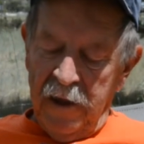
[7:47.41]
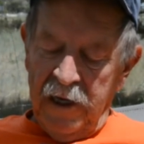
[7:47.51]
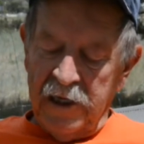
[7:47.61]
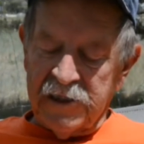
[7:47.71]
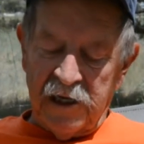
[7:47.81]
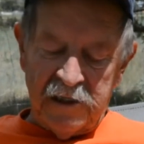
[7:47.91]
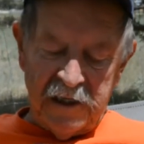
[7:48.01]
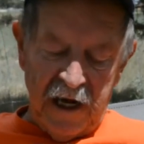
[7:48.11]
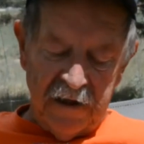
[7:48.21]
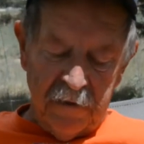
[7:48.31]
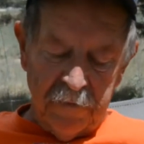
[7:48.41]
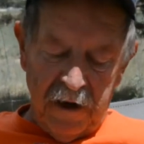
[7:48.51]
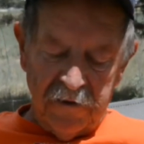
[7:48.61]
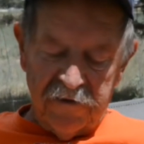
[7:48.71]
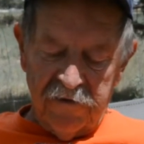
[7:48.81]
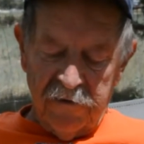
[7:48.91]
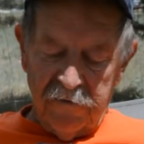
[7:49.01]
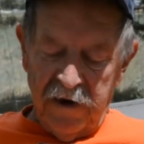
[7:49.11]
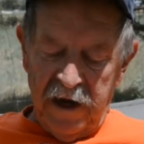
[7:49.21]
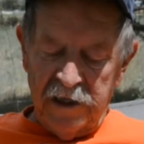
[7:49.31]
He said, take them out through the
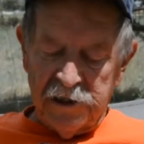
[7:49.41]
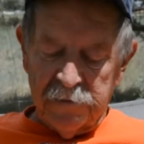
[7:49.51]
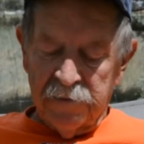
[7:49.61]
range.